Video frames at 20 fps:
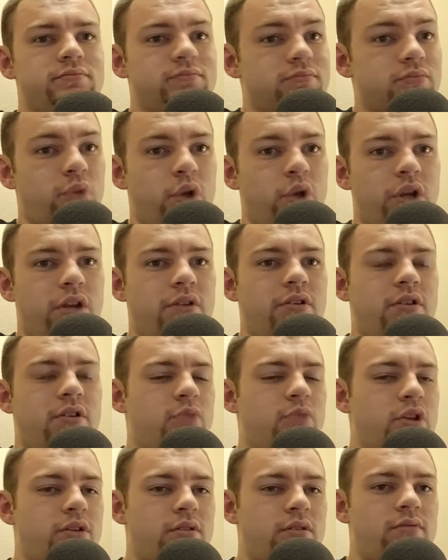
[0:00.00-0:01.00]

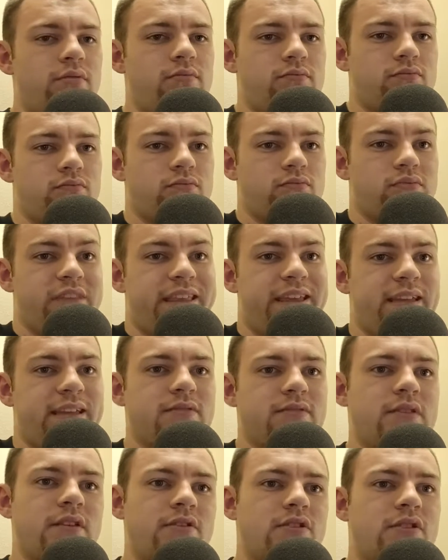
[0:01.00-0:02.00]
predetermined thing
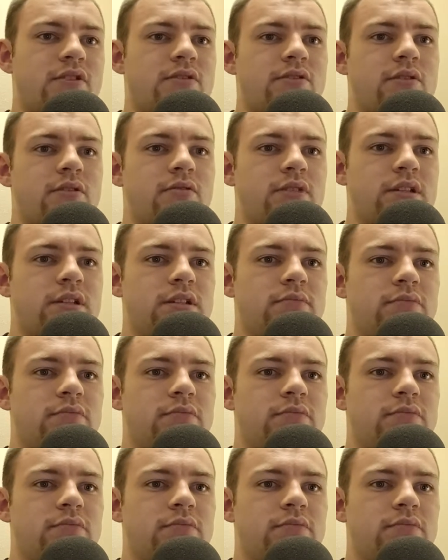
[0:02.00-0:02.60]
that she's doing.